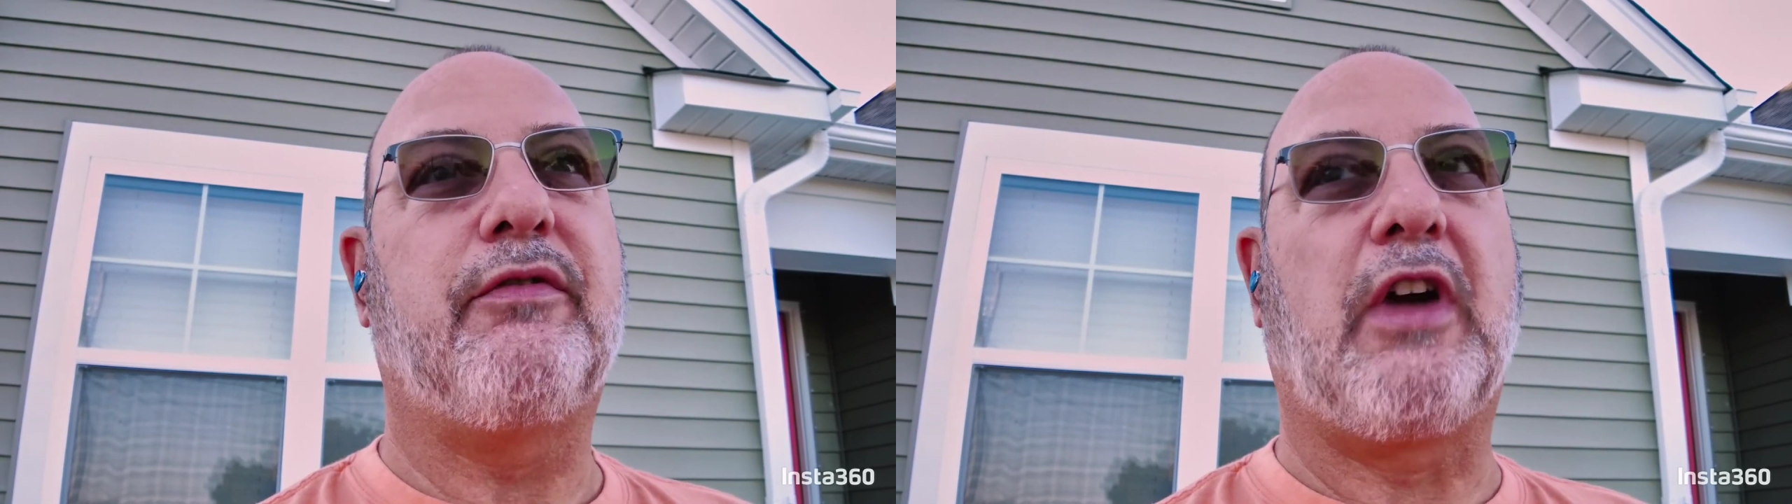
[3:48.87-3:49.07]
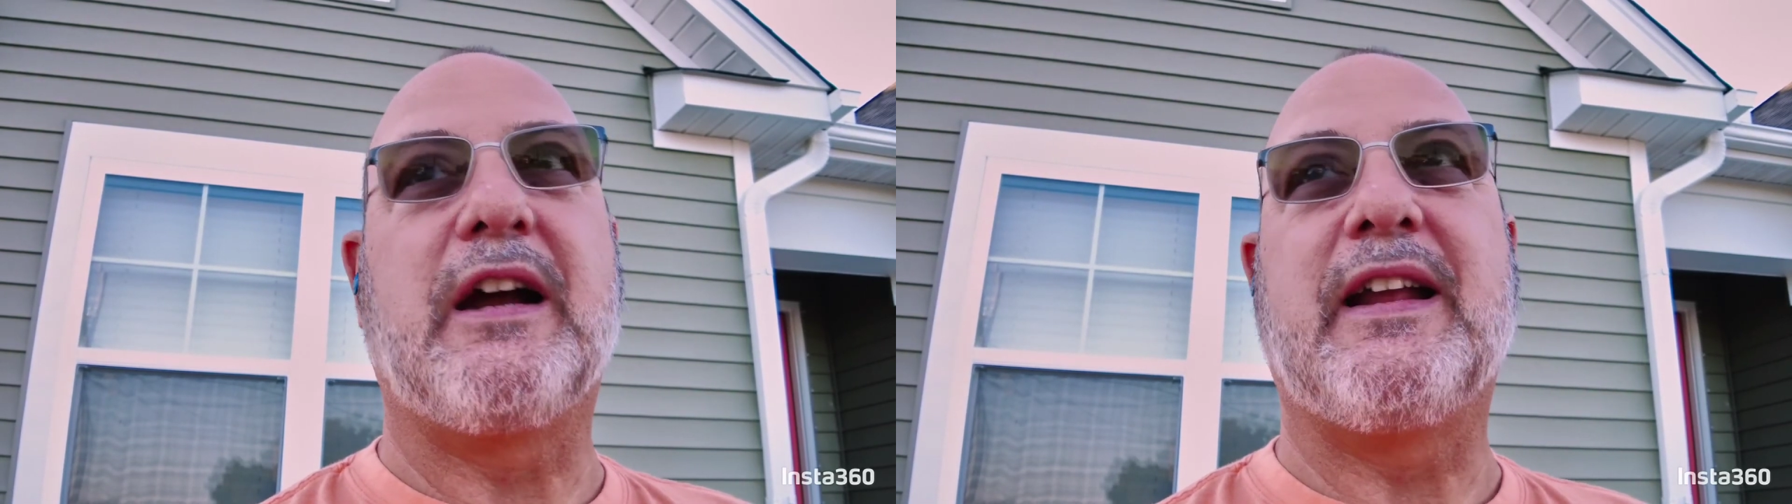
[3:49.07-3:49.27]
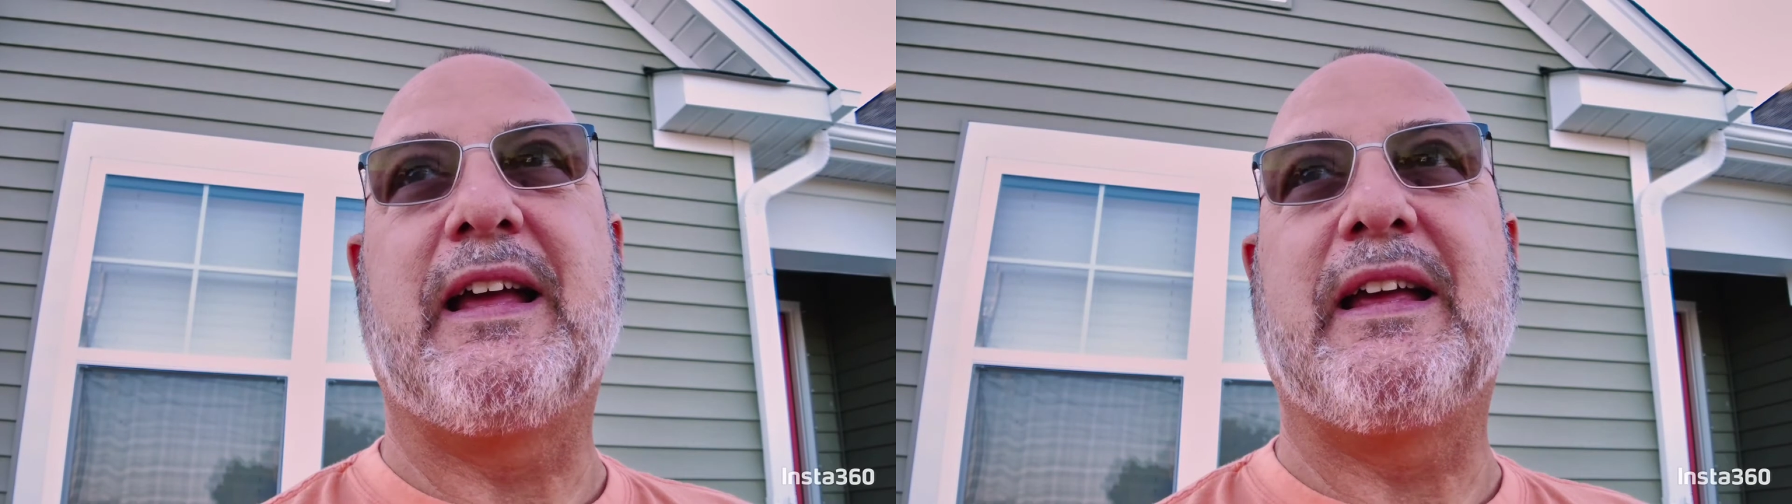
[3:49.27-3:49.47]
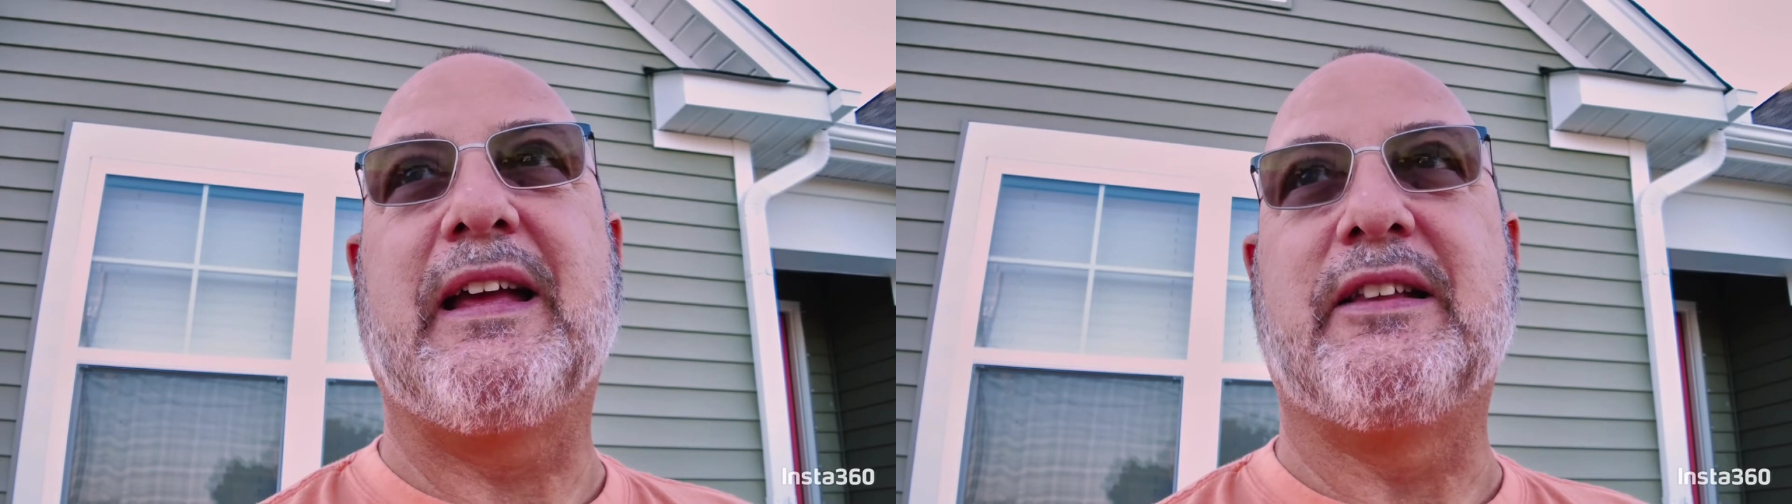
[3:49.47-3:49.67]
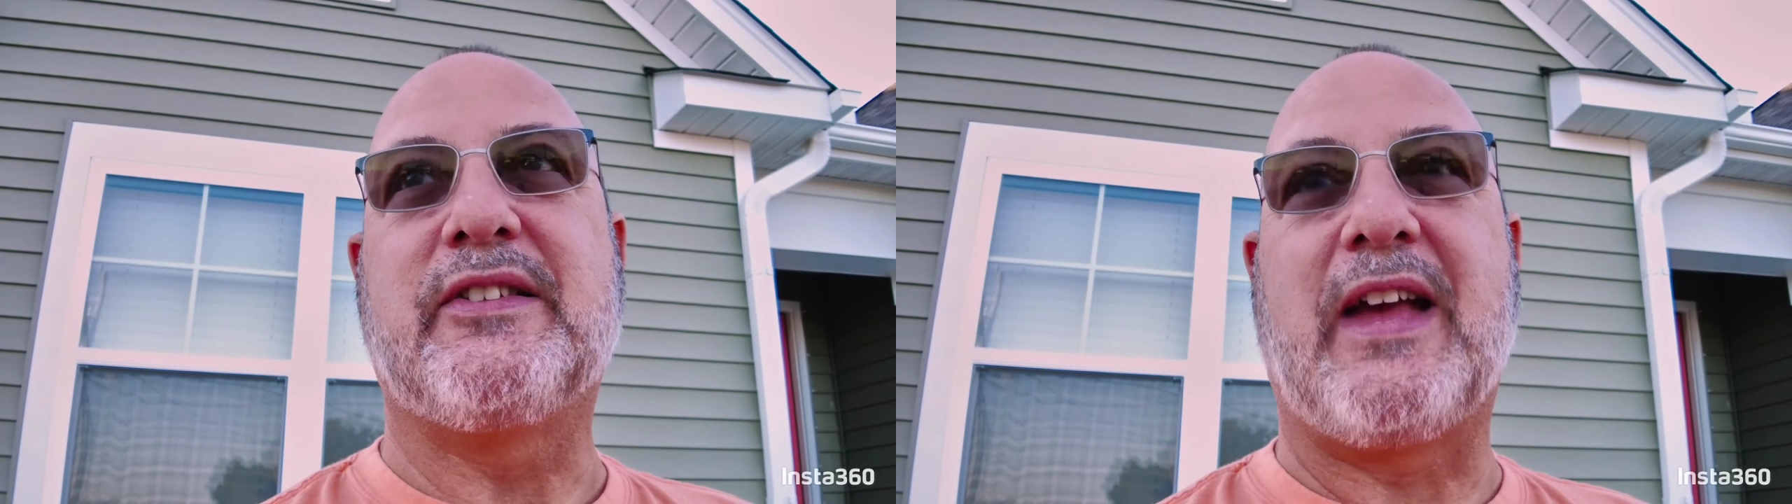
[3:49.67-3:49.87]
Friday
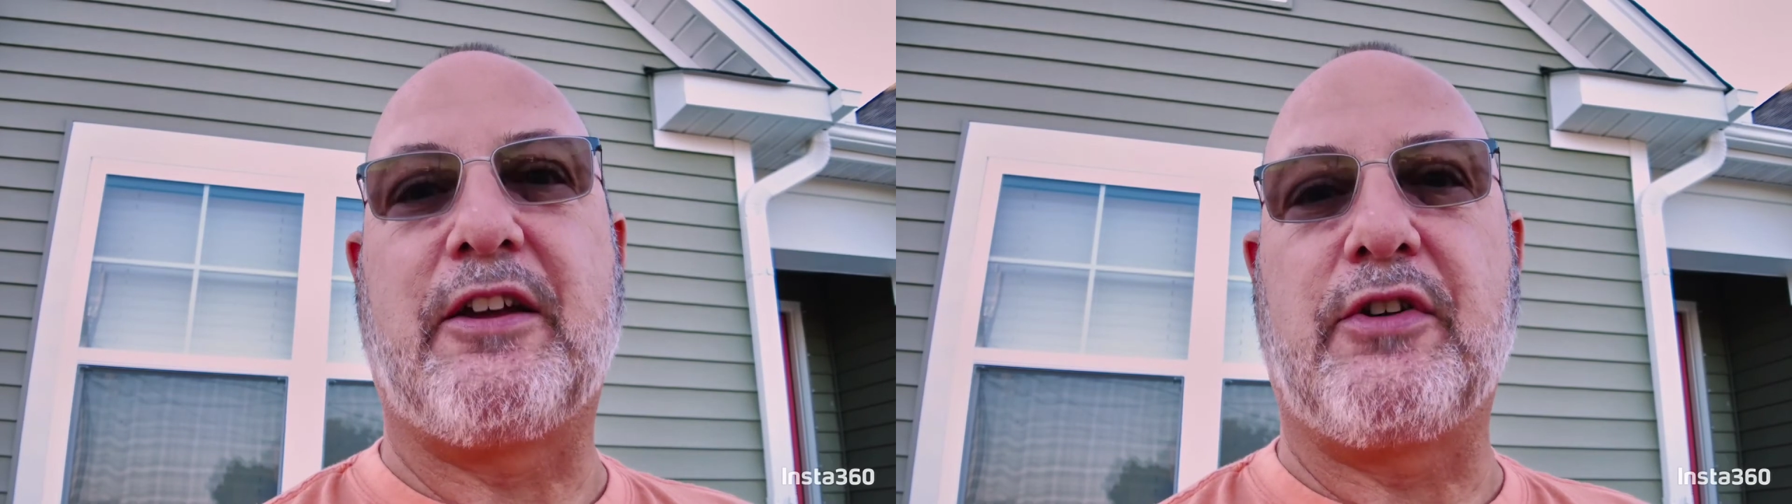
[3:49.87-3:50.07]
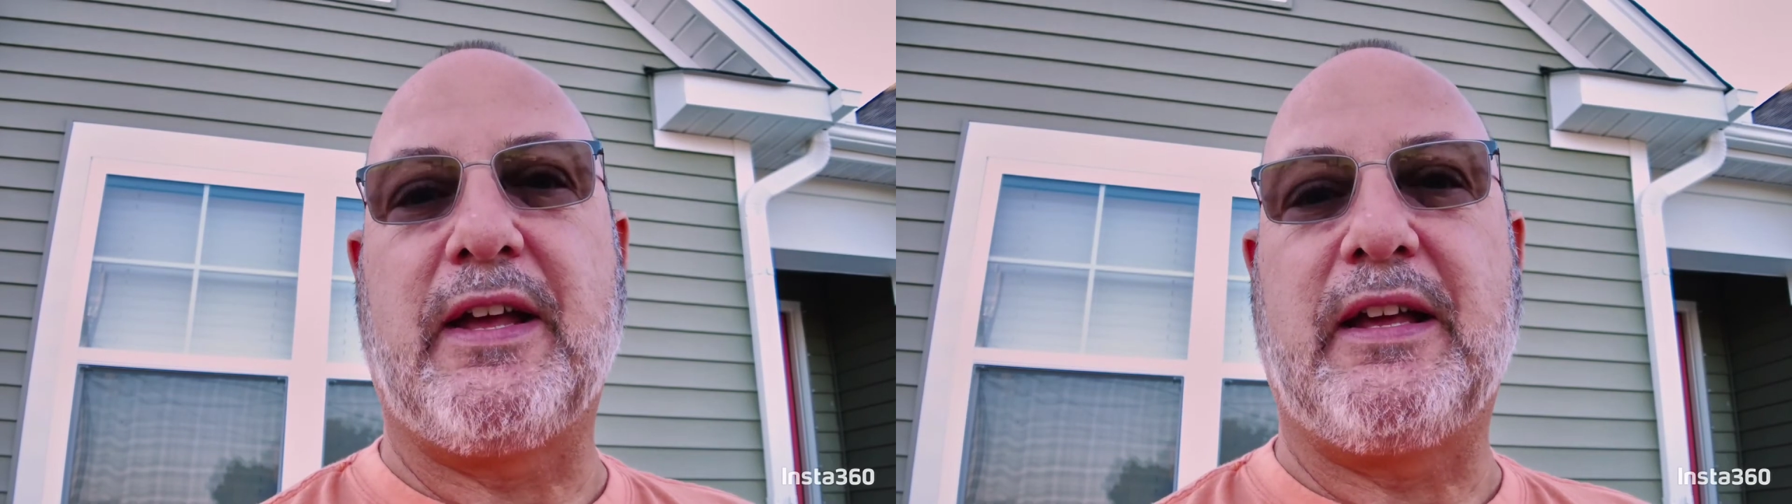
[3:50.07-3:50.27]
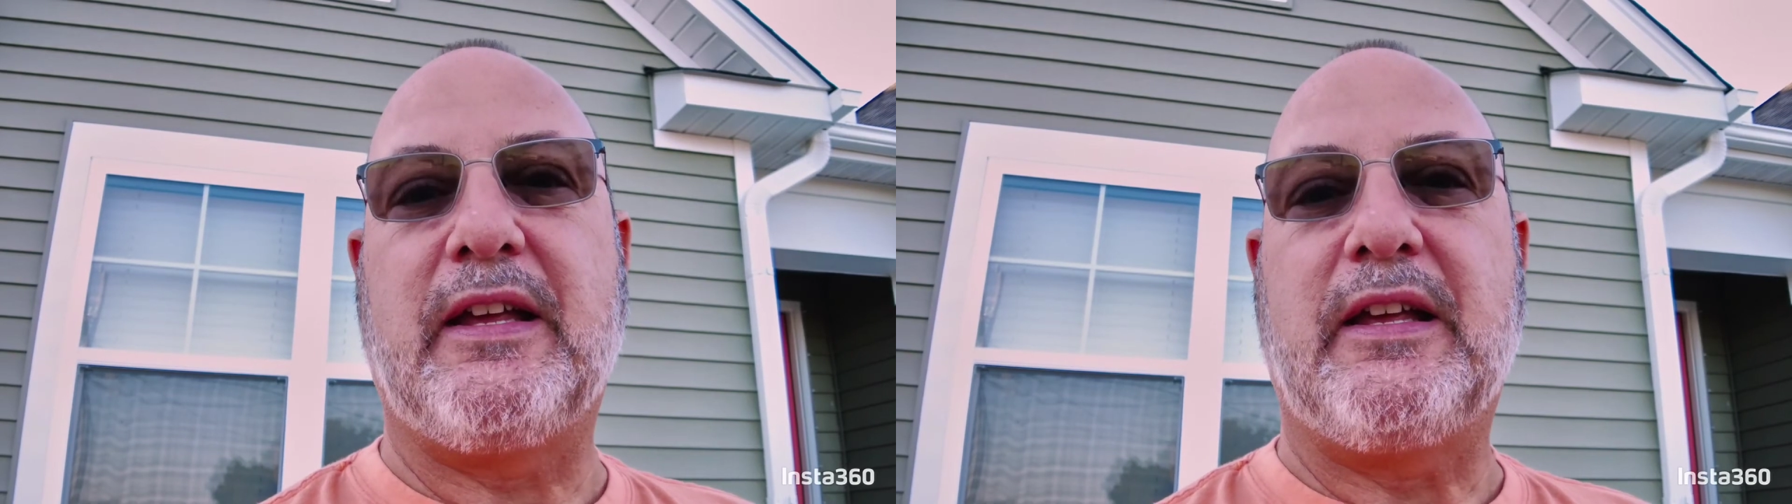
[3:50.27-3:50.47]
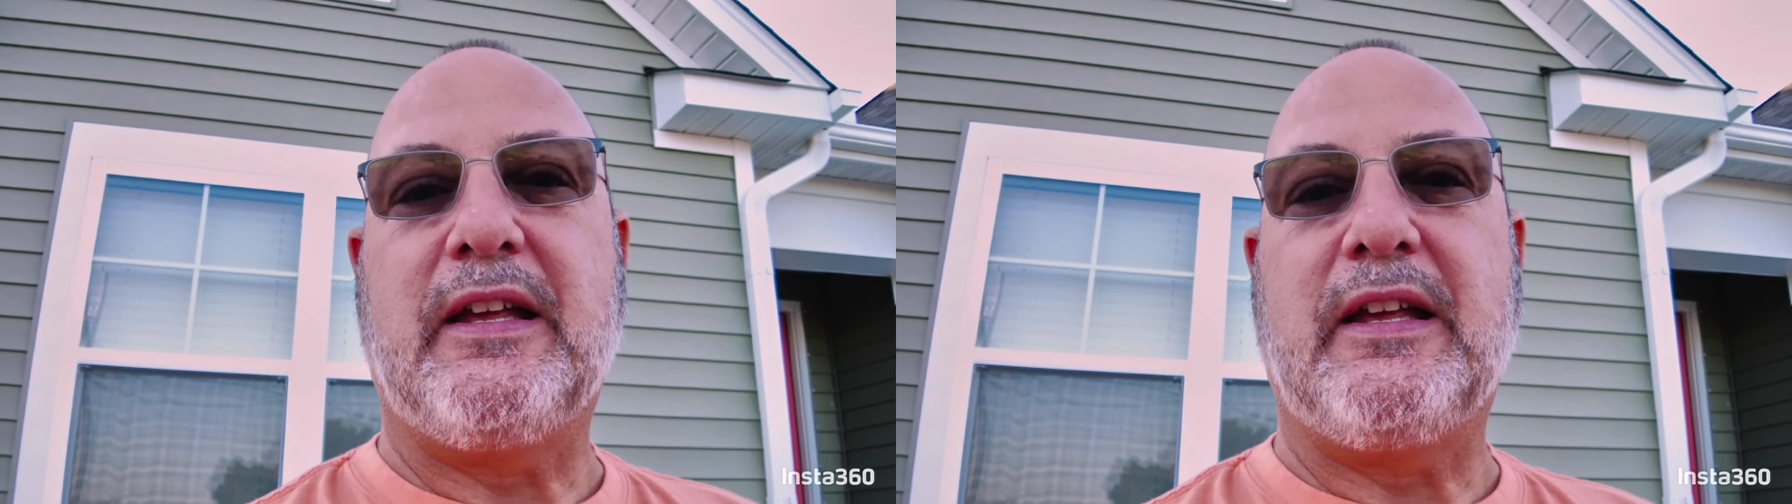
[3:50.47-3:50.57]
and Saturday